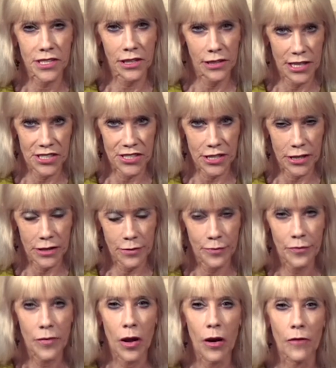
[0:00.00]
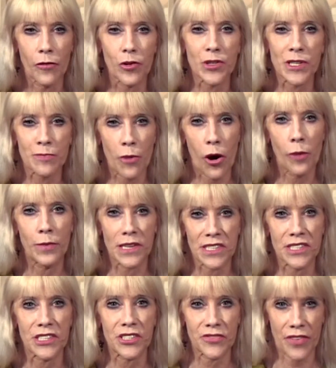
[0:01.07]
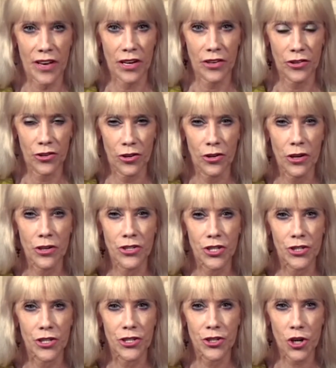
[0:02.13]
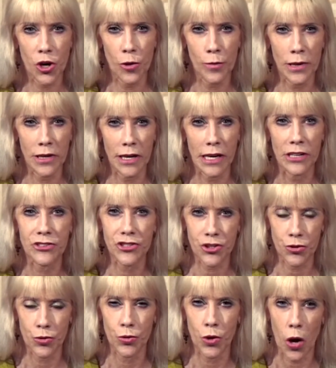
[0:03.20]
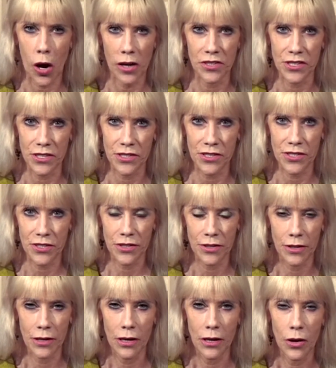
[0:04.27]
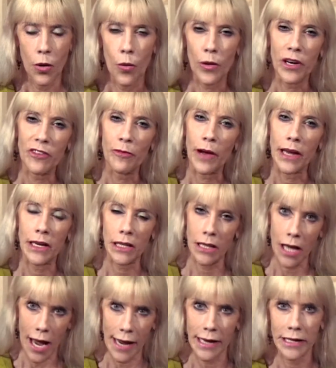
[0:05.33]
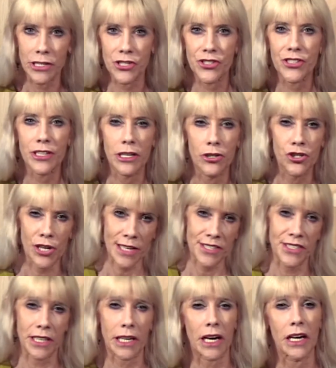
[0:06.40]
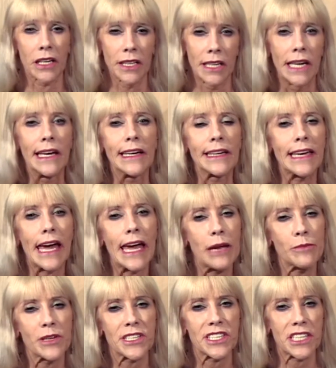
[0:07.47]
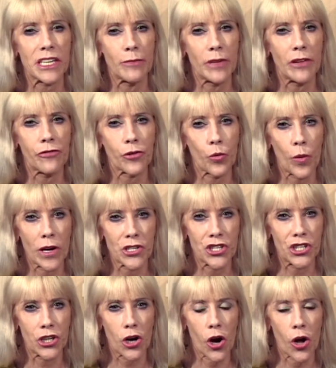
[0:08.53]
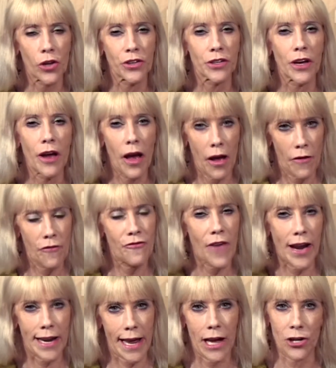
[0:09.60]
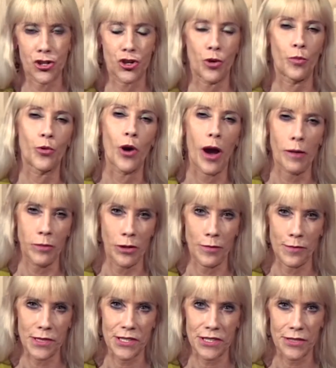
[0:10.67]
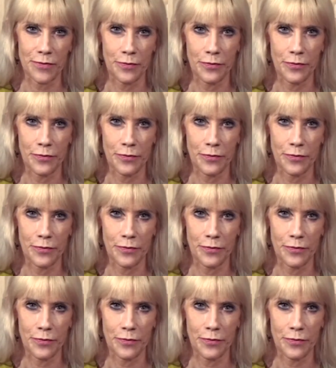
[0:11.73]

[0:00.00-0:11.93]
listed for small business failure to determine its true causes. One of my clients, Jessica, came to see me for what she called financial problems.